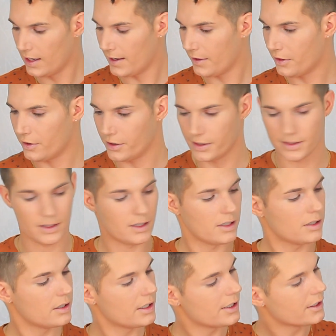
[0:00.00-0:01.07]
and there is
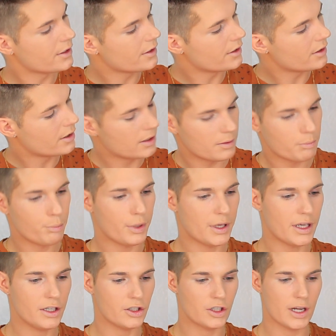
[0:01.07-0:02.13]
this here
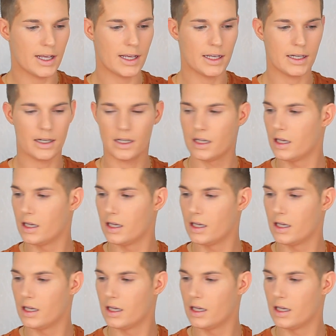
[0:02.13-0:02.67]
pink shade.